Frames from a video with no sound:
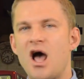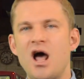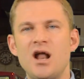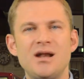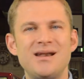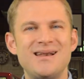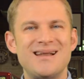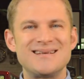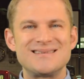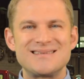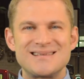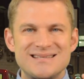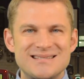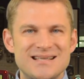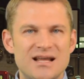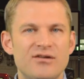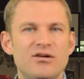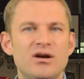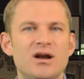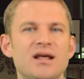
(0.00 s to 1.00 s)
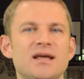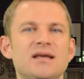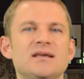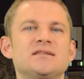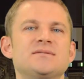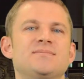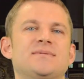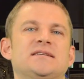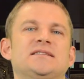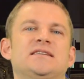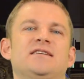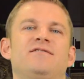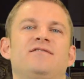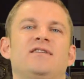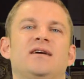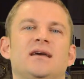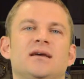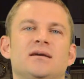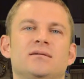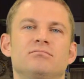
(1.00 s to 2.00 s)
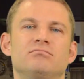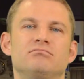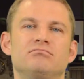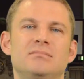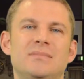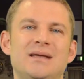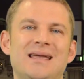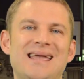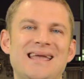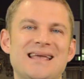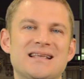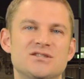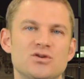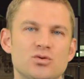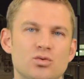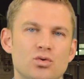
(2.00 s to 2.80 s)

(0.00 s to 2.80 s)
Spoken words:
unnecessarily specific. It's